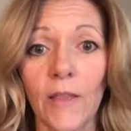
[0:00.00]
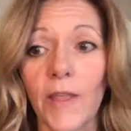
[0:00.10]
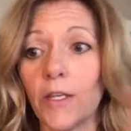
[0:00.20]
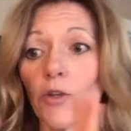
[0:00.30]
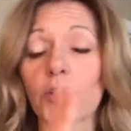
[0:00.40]

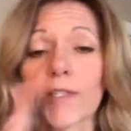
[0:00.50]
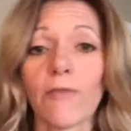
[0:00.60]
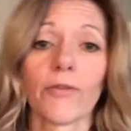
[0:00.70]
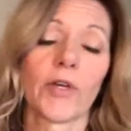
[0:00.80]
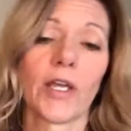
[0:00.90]
then your
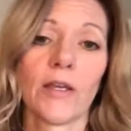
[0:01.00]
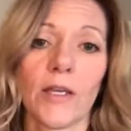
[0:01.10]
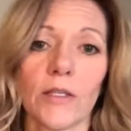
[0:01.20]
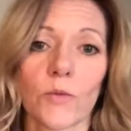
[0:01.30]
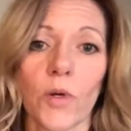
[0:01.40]
suffering
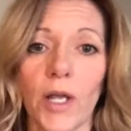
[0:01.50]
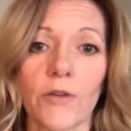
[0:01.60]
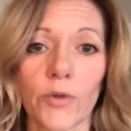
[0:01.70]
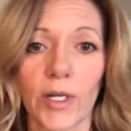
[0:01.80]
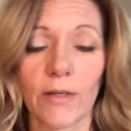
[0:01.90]
is
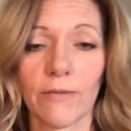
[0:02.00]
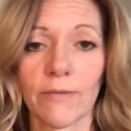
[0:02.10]
100.